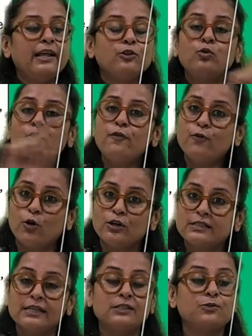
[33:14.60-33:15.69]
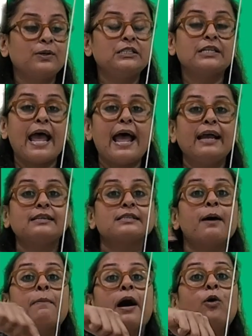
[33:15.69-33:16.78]
two forces which acts
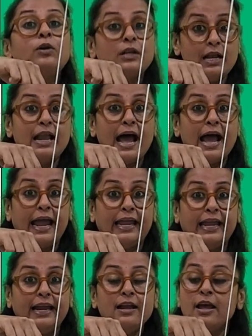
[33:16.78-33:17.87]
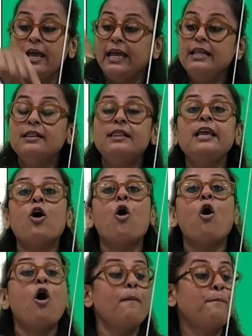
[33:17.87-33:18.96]
about the line in the
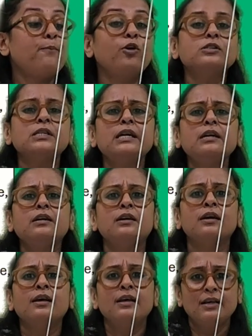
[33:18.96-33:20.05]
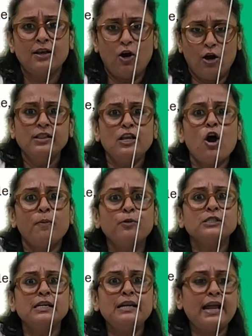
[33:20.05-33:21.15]
opposite, on the
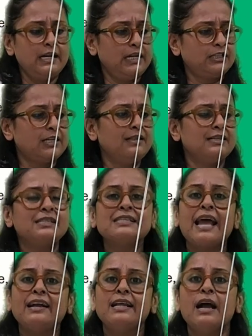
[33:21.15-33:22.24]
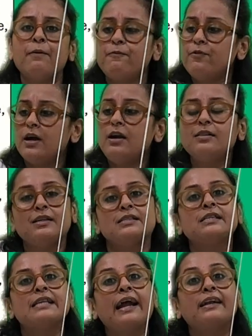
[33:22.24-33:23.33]
opposite direction. This is acting upward, this
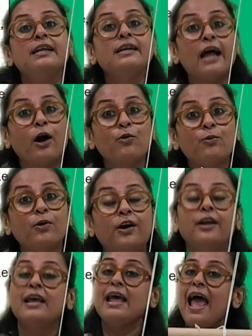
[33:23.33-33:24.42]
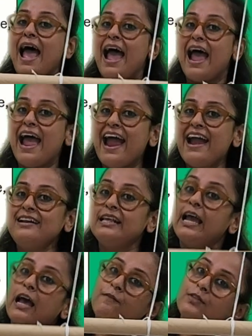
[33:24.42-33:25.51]
is acting downward, and they
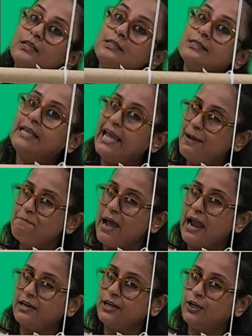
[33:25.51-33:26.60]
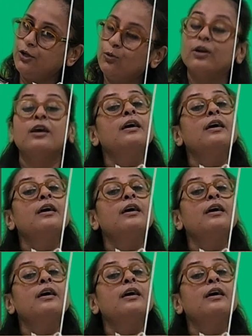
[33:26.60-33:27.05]
have the same magnitude.